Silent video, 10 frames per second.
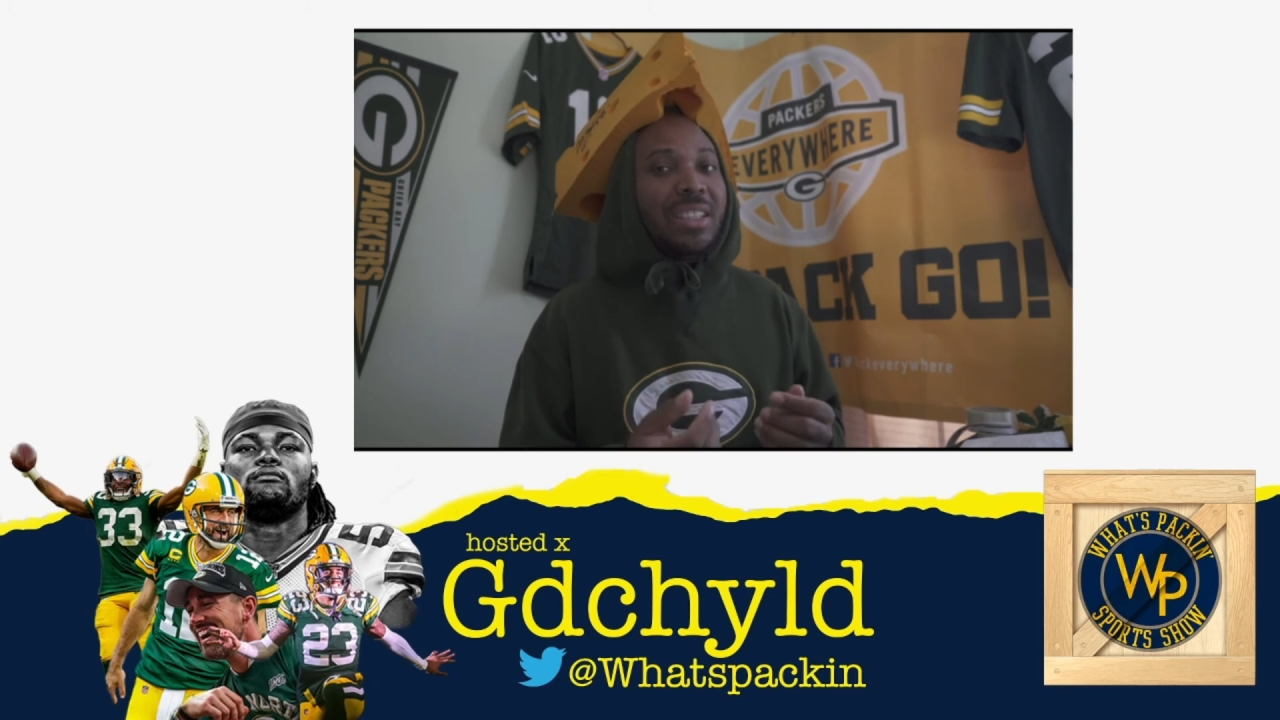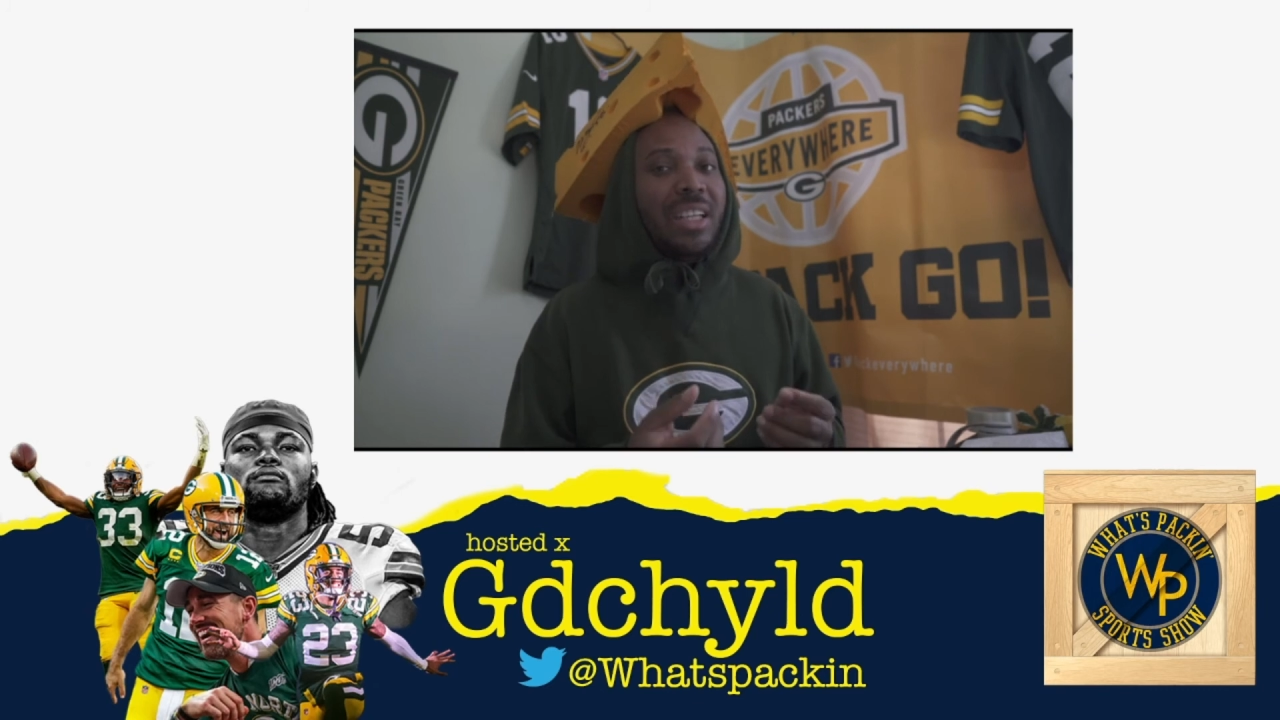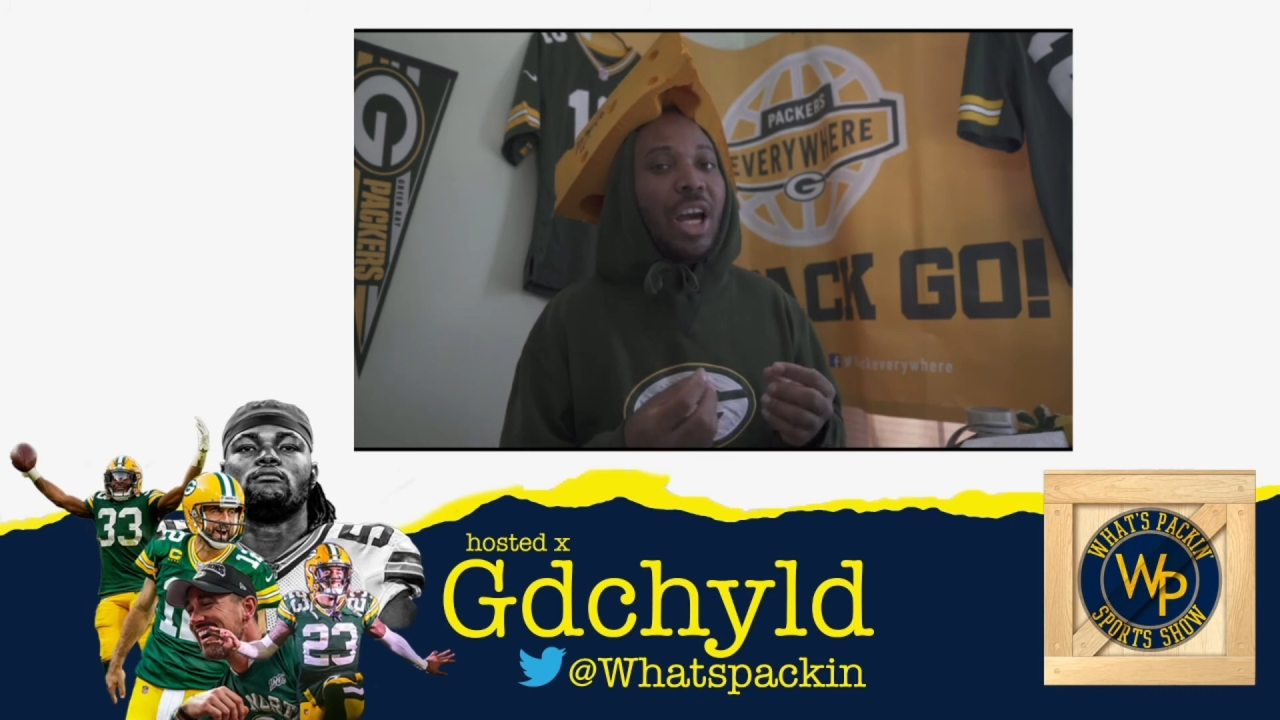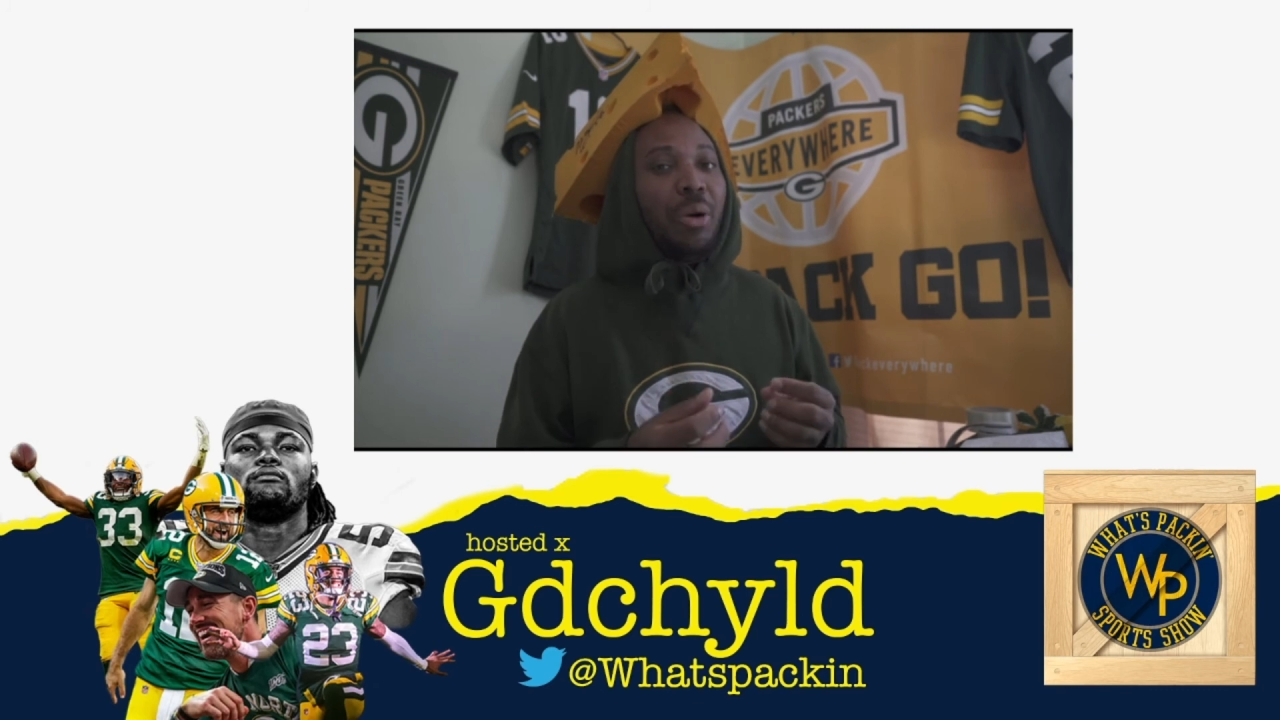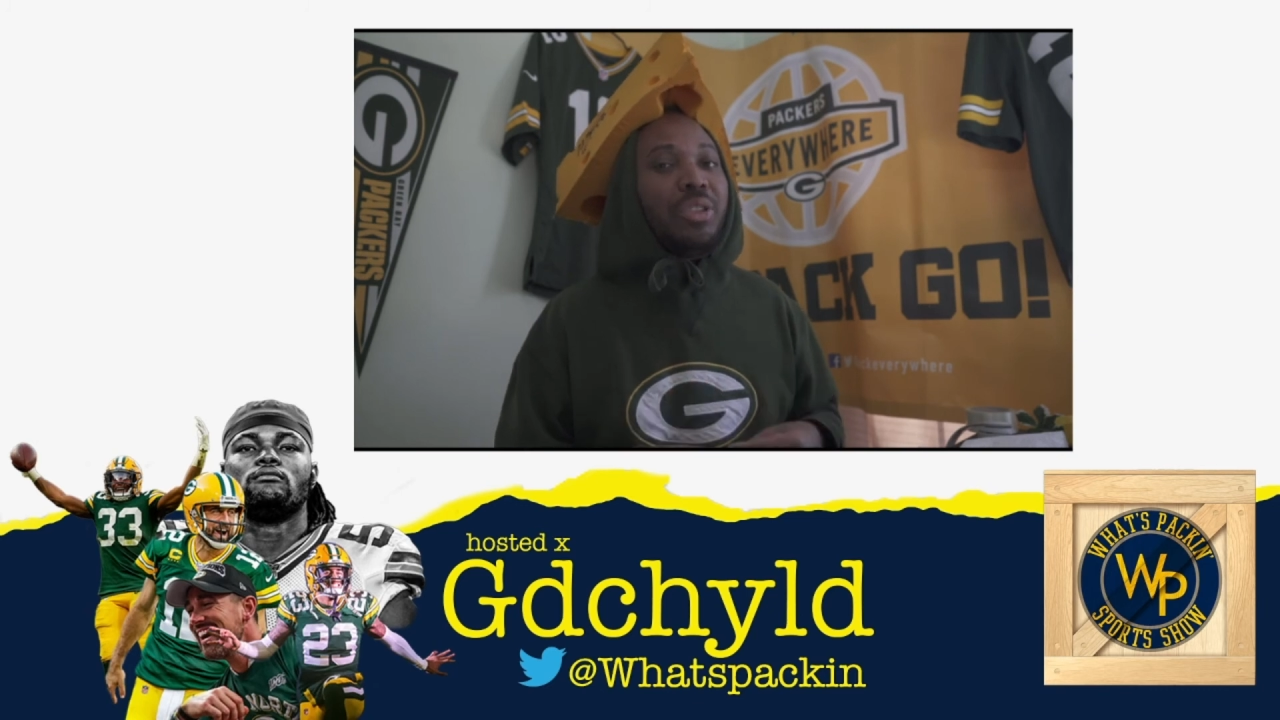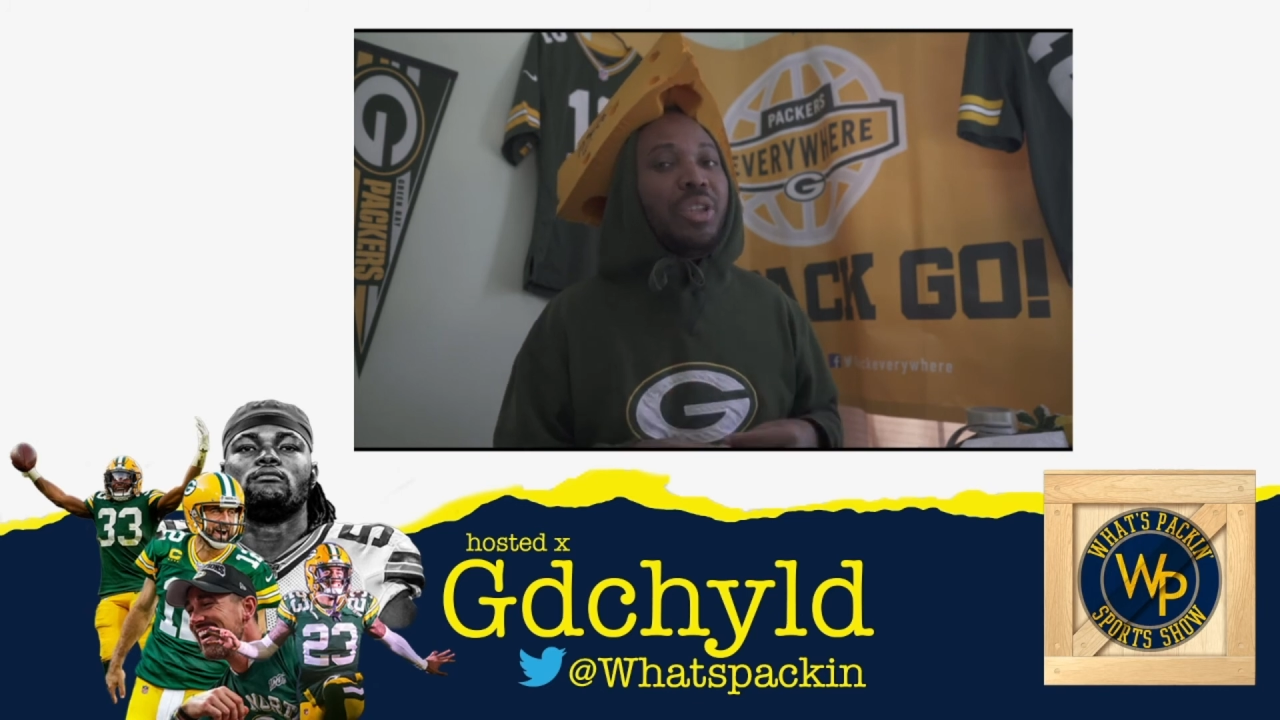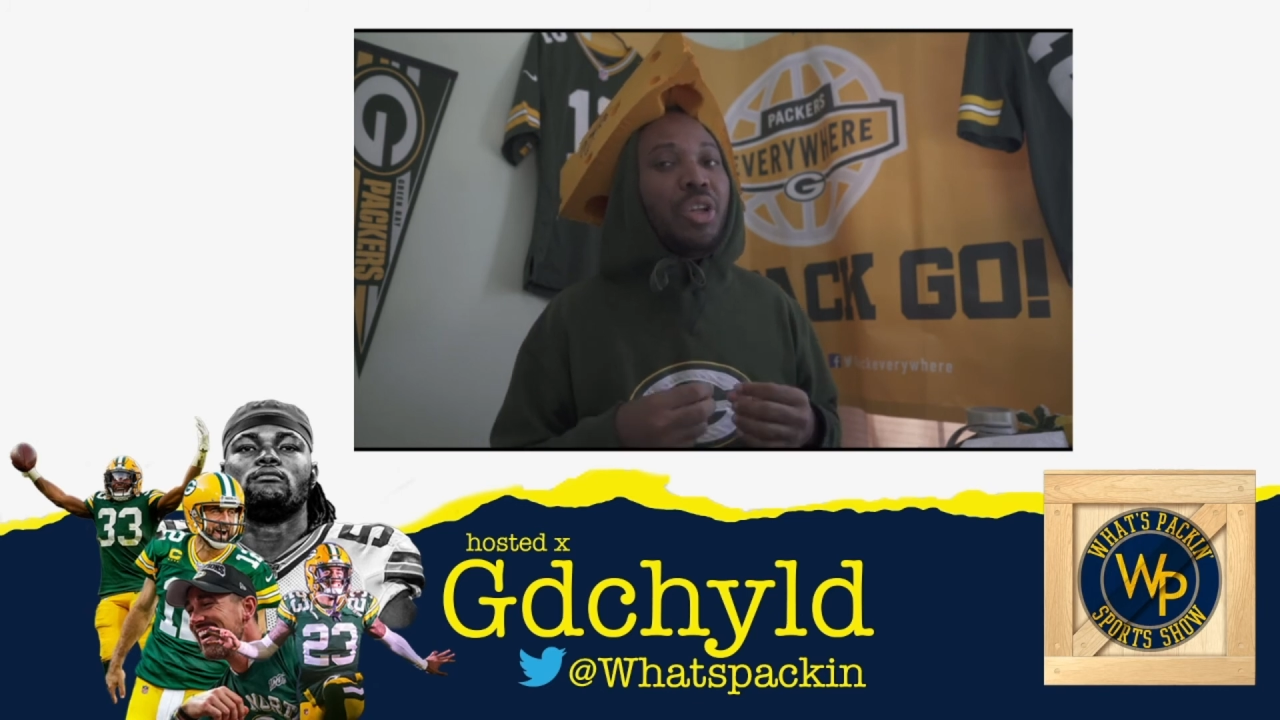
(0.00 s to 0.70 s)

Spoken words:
and it helps their